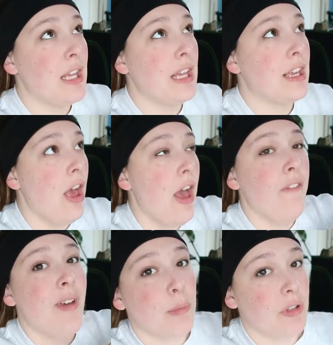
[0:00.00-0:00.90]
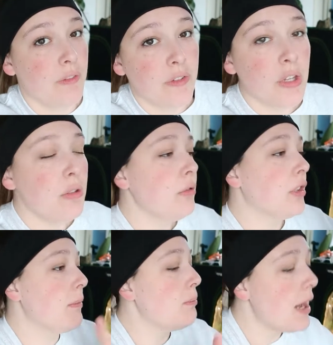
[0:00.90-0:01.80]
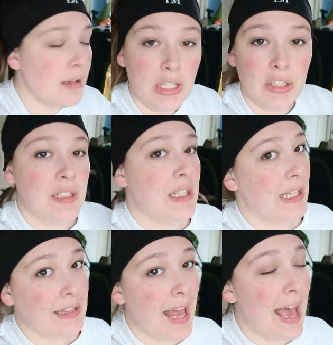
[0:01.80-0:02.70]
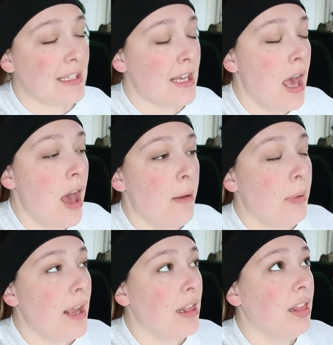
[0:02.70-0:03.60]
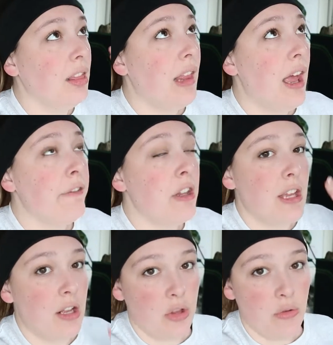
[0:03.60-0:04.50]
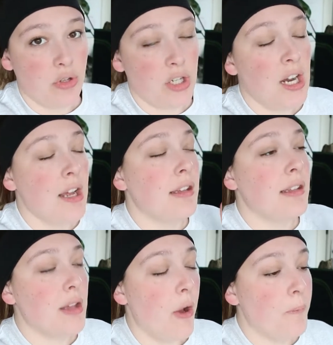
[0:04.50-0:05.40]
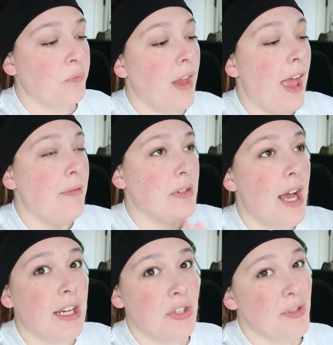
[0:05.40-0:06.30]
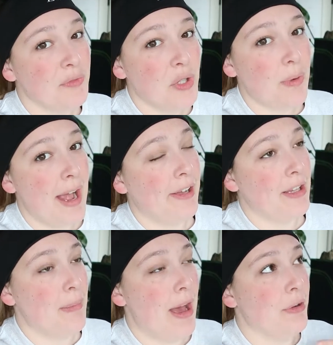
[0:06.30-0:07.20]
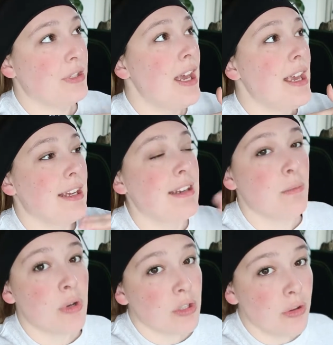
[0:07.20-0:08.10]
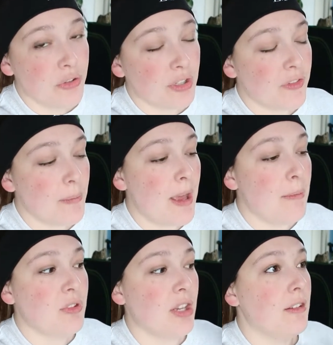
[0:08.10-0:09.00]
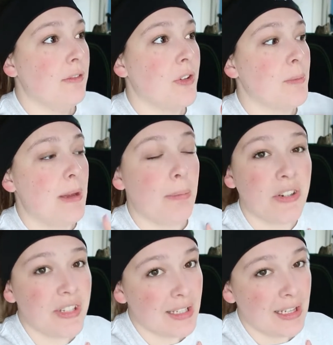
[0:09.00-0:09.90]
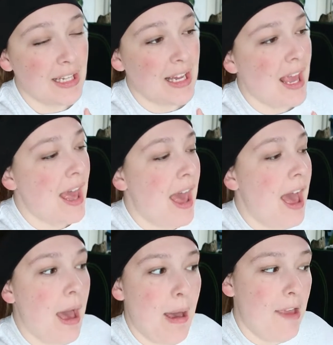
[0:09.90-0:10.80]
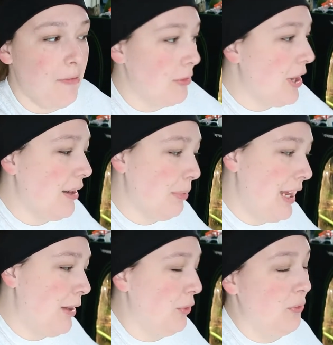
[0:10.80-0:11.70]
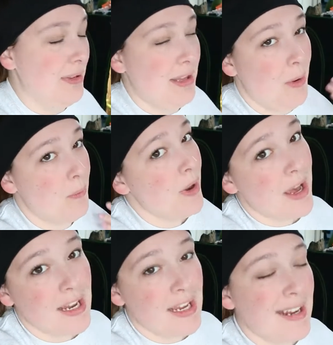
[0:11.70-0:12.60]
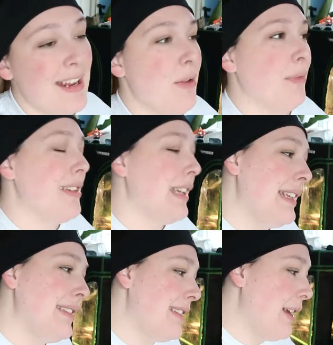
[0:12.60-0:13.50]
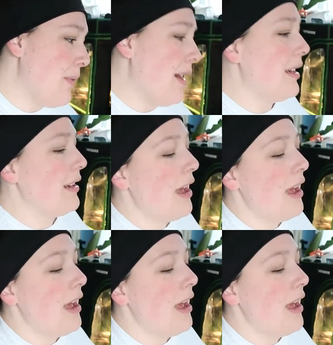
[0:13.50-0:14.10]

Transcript: like film a review or an unboxing or anything like that, but I loved the enclosure. So I've been talking to him for a while about getting more enclosures from him, just for me personally. I've been trying to plan which ones I wanted and what sizes I wanted.